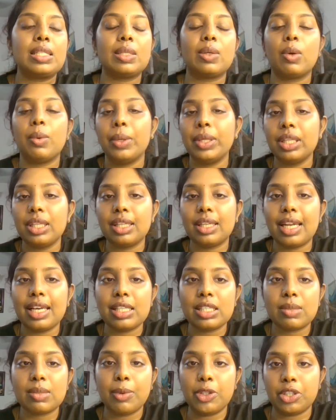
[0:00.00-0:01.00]
So going to the
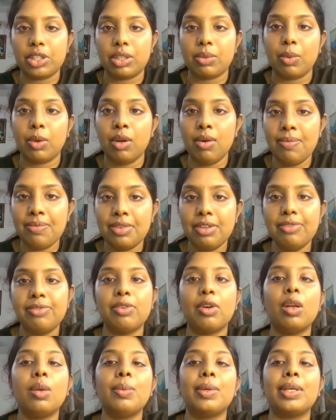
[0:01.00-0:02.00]
next question, one of the
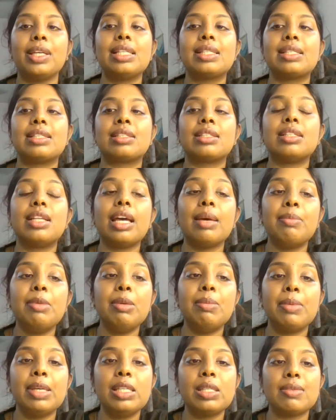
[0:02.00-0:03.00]
following is a
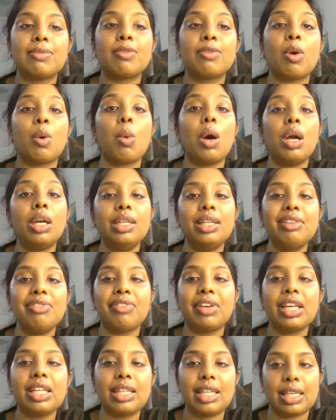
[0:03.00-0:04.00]
reliable means of
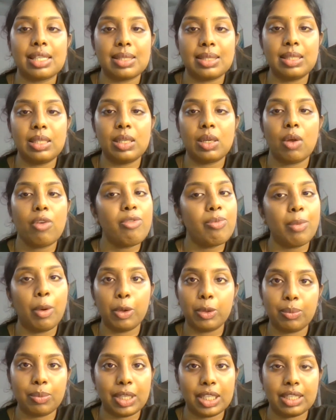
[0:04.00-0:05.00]
quantifying the extent of
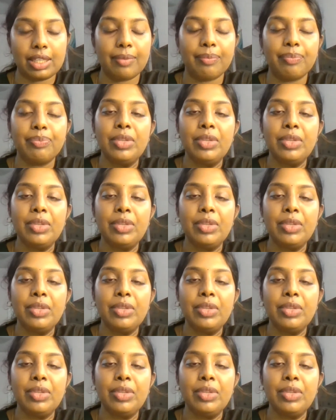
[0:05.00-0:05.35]
mouth breathing.